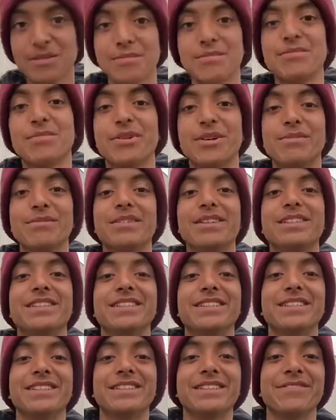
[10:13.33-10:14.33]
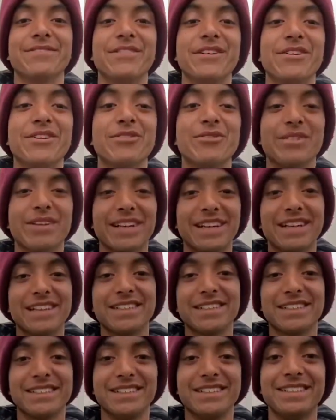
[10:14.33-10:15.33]
Pretty much very
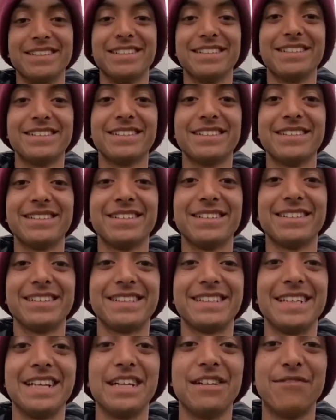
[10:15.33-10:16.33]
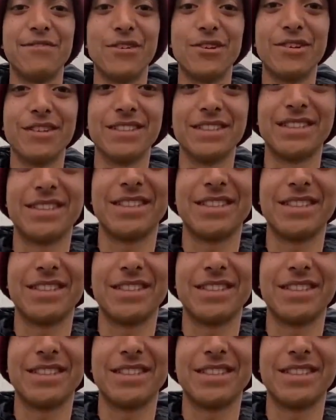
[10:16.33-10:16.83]
relaxing. Stayed focused